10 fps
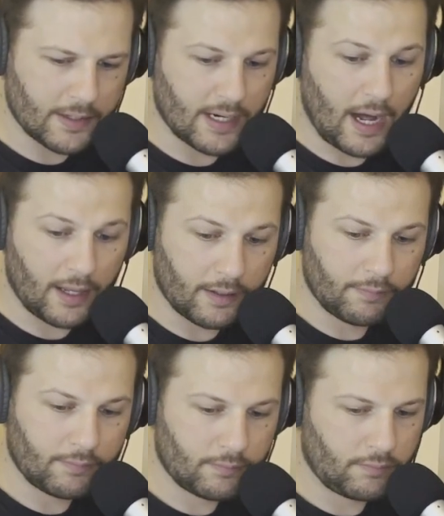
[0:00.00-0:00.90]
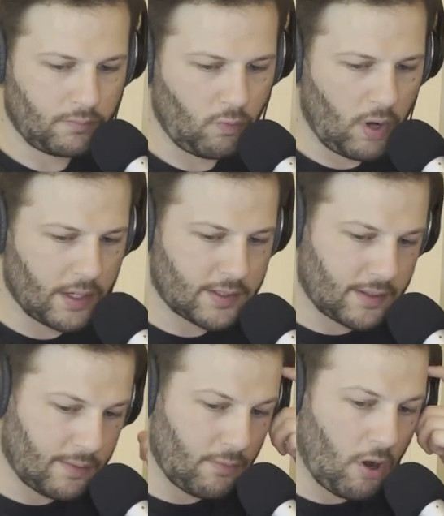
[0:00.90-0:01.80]
Darley
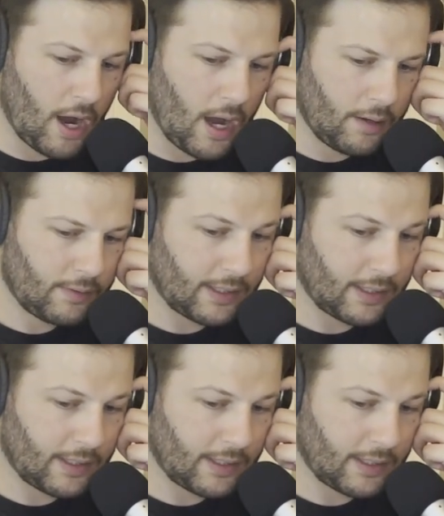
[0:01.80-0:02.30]
once, the Maya,